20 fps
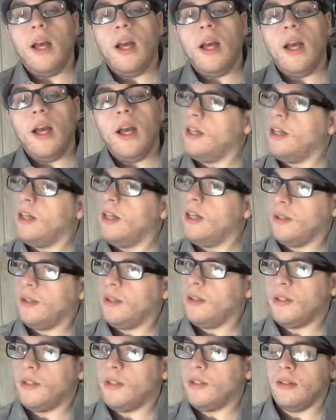I don't know if
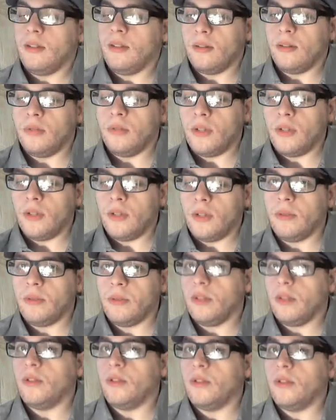she should really
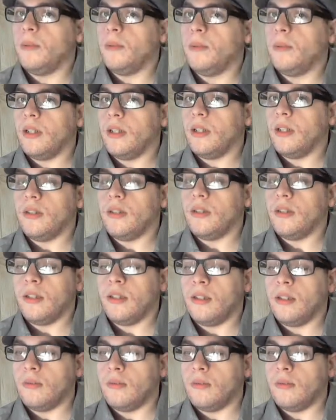do it, because
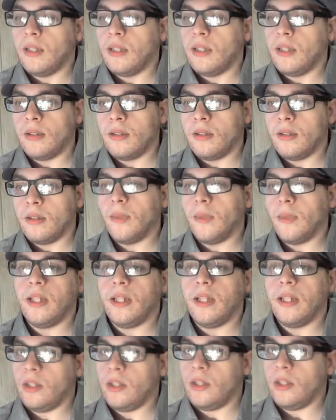it's something that
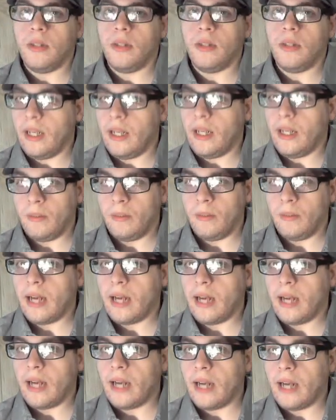she really can't turn back
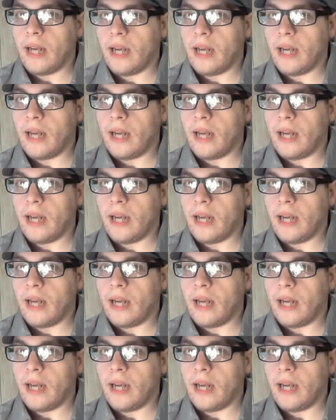from.